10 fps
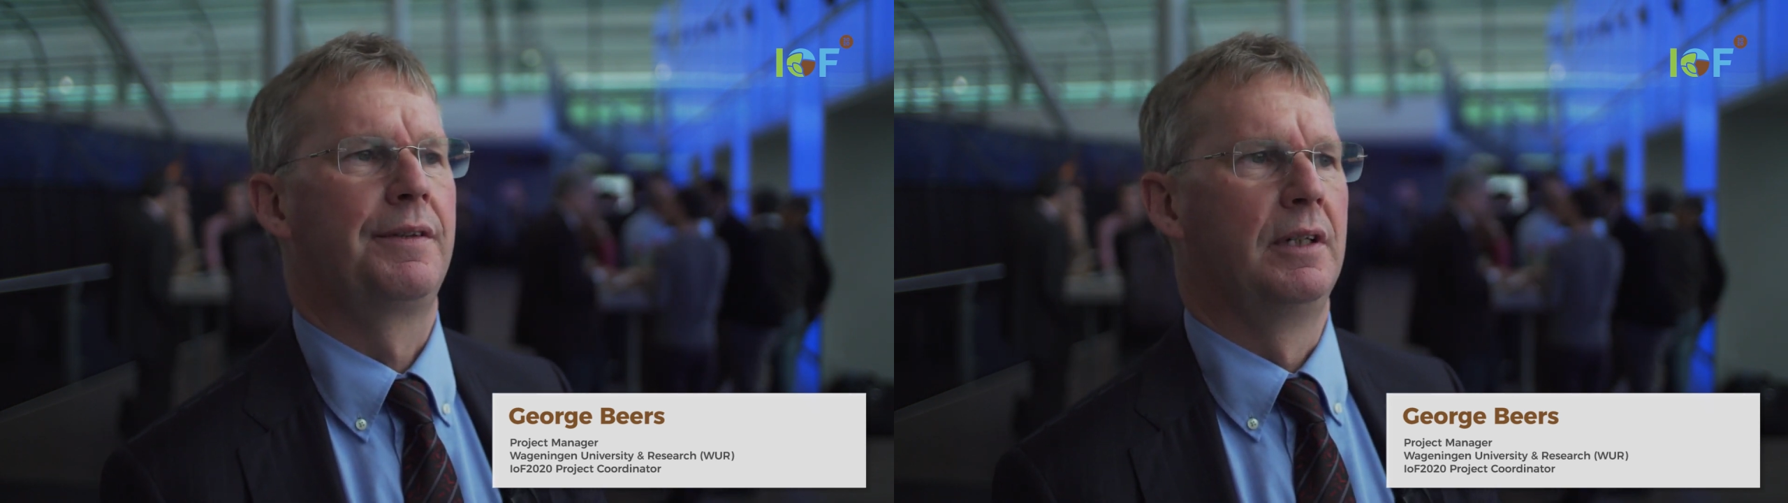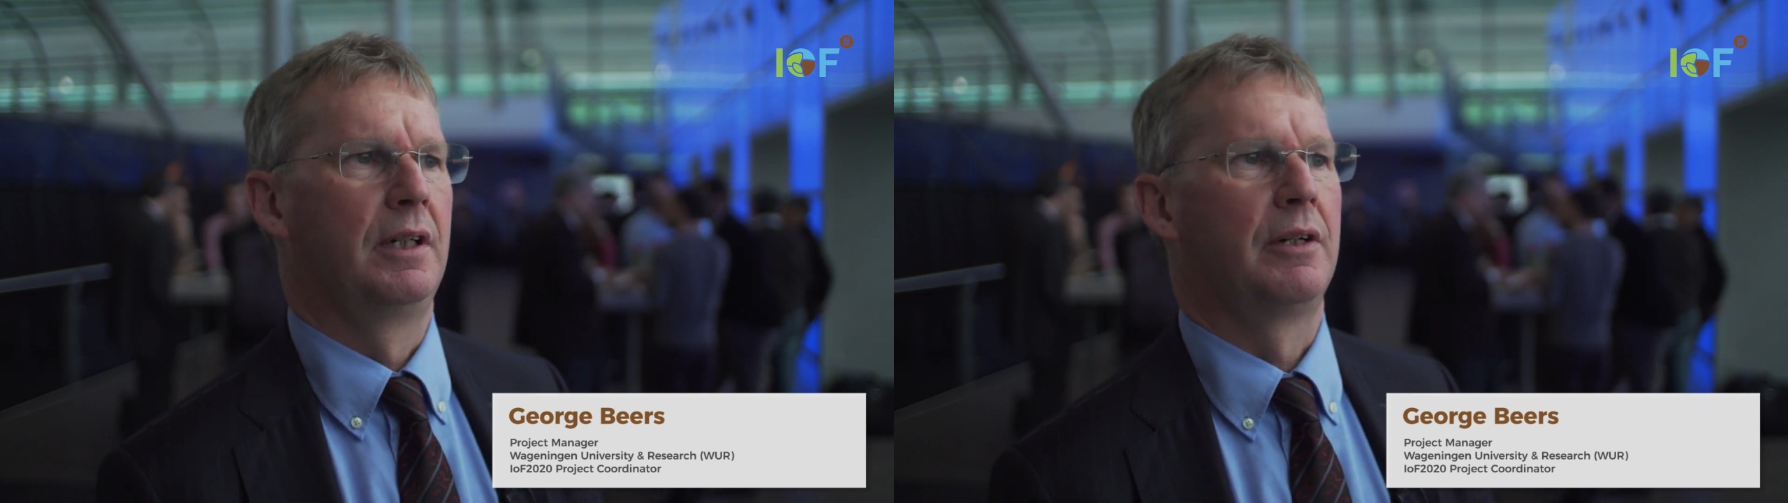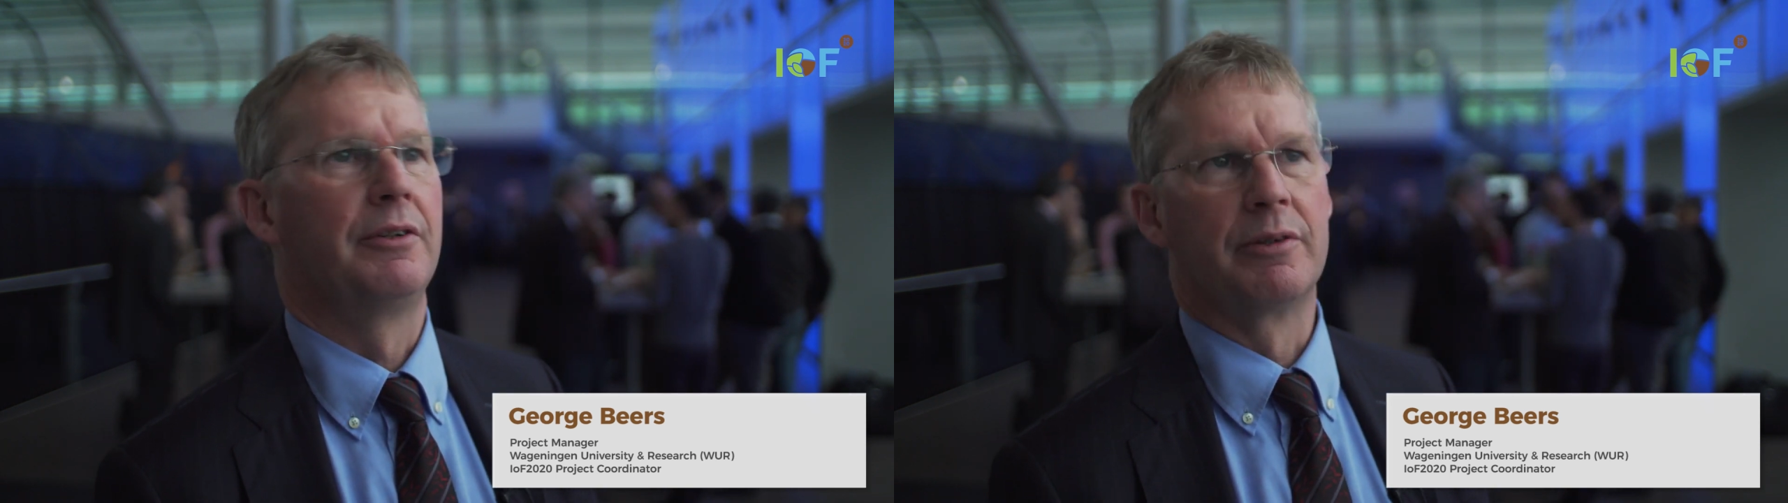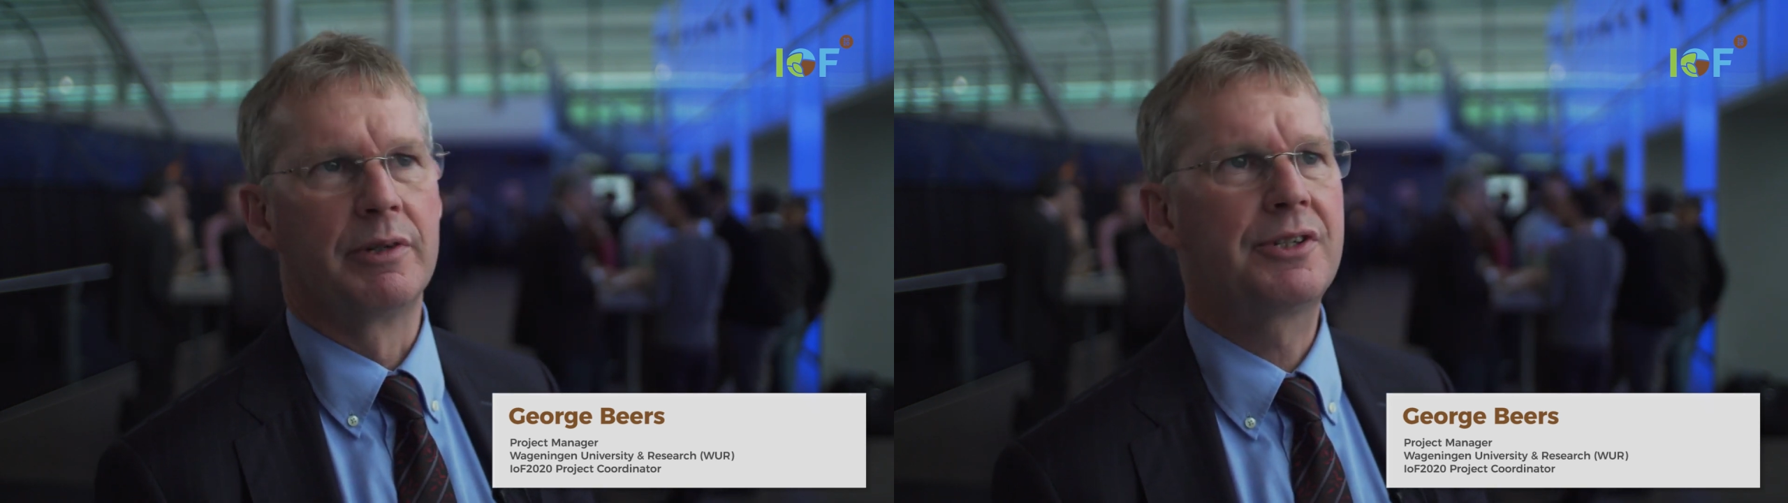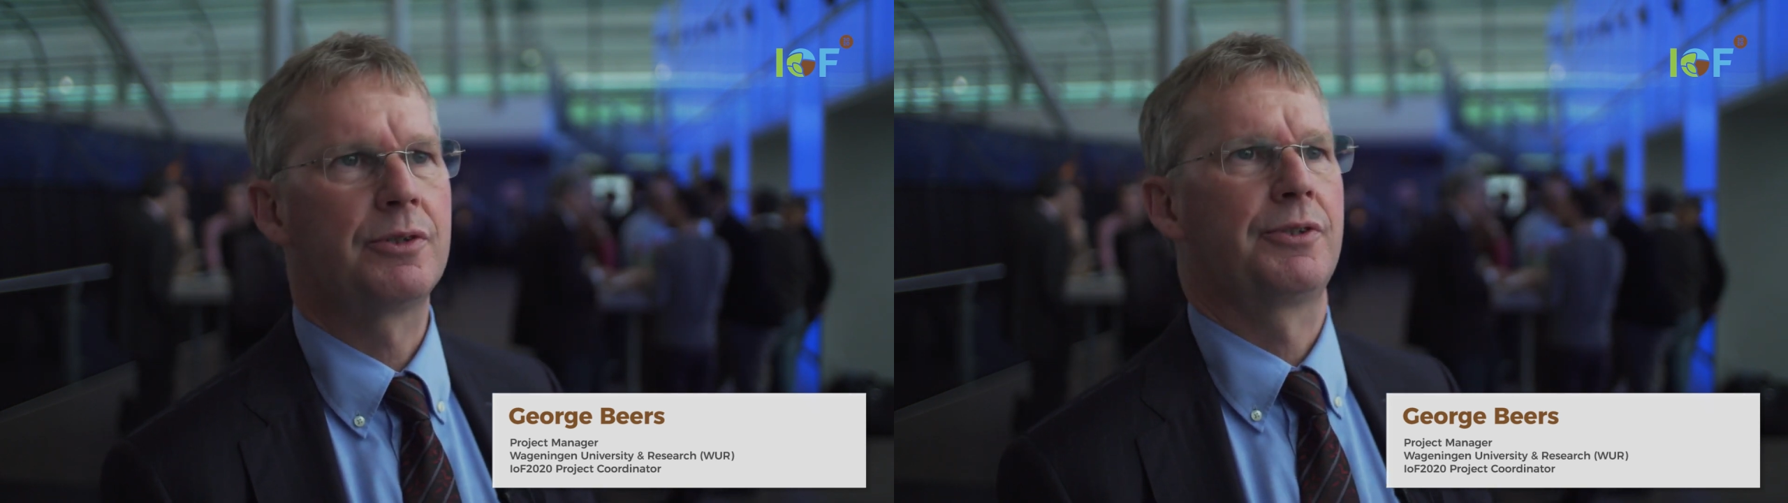the, the
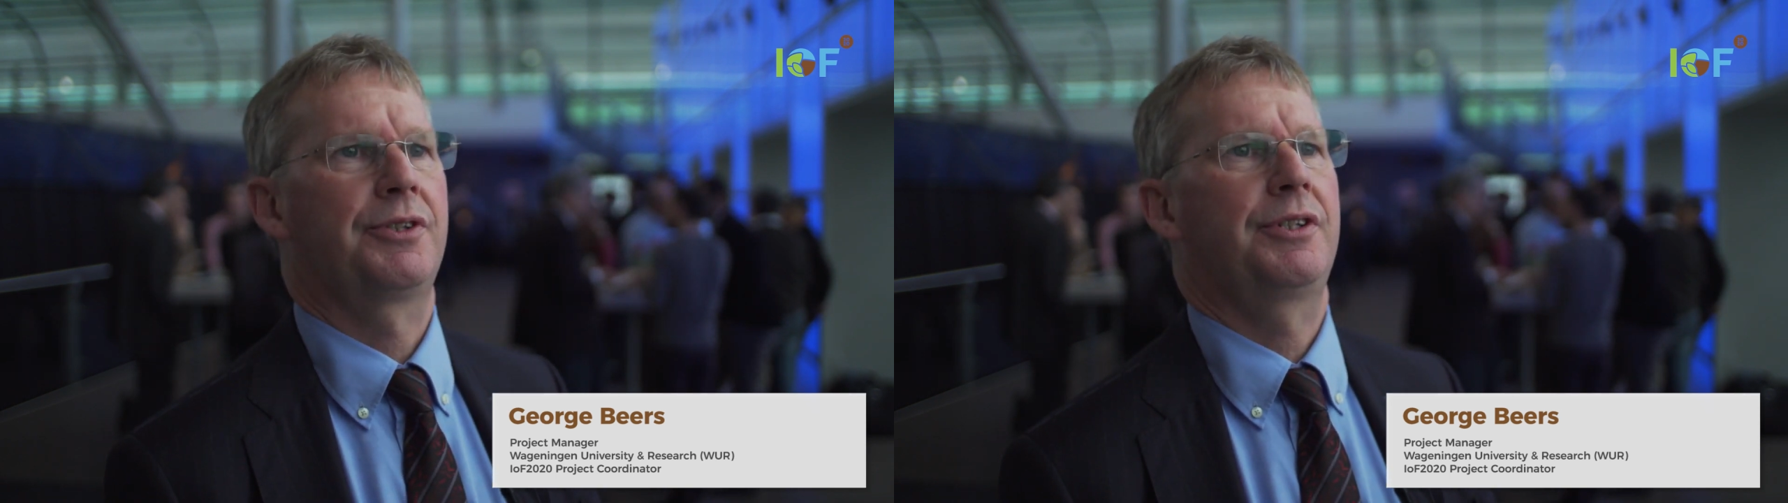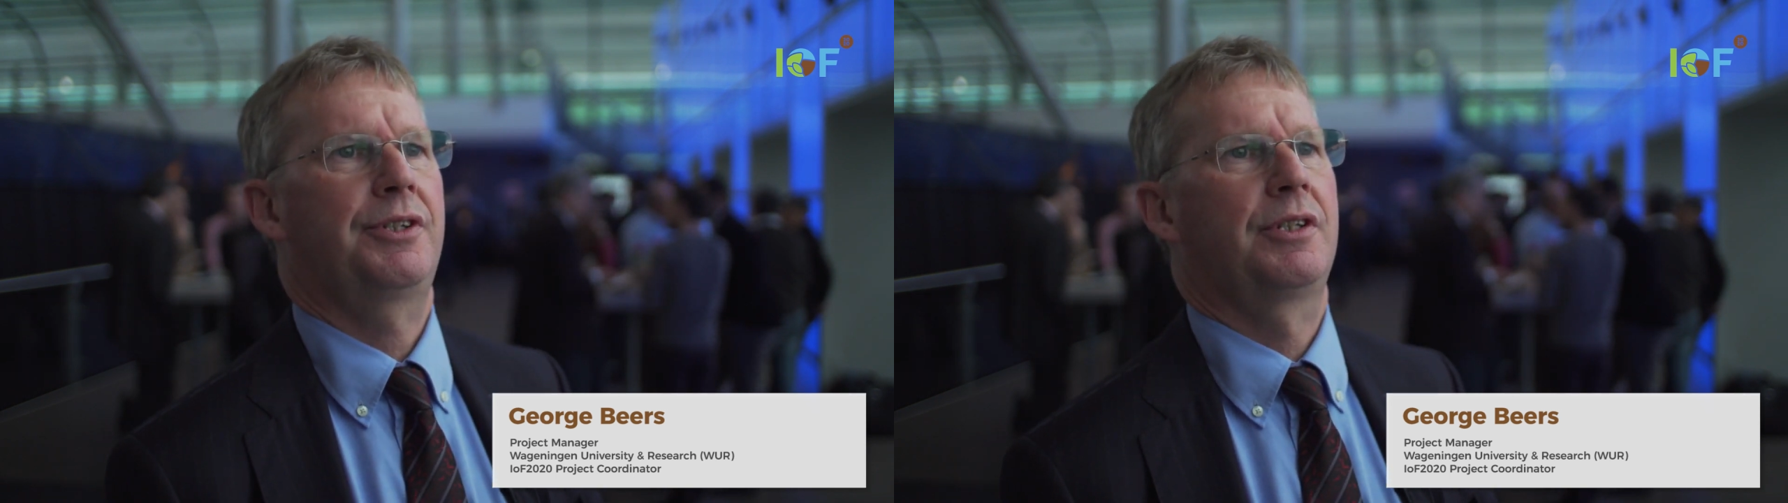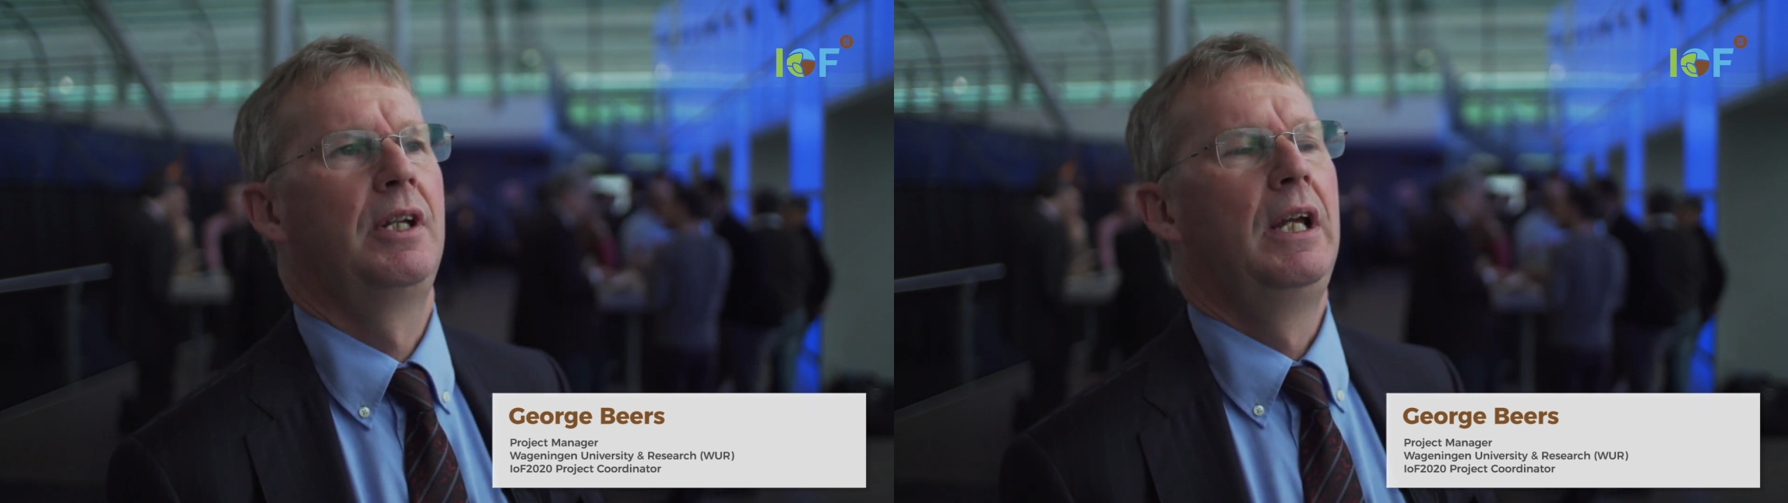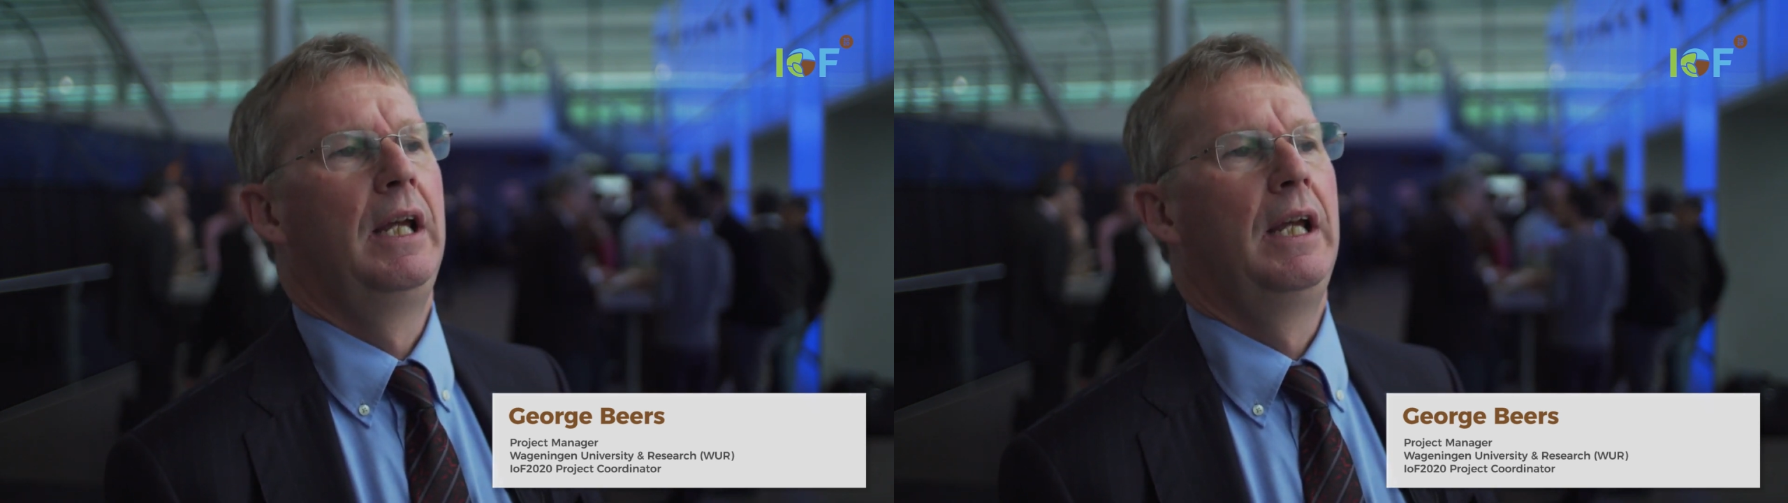resources.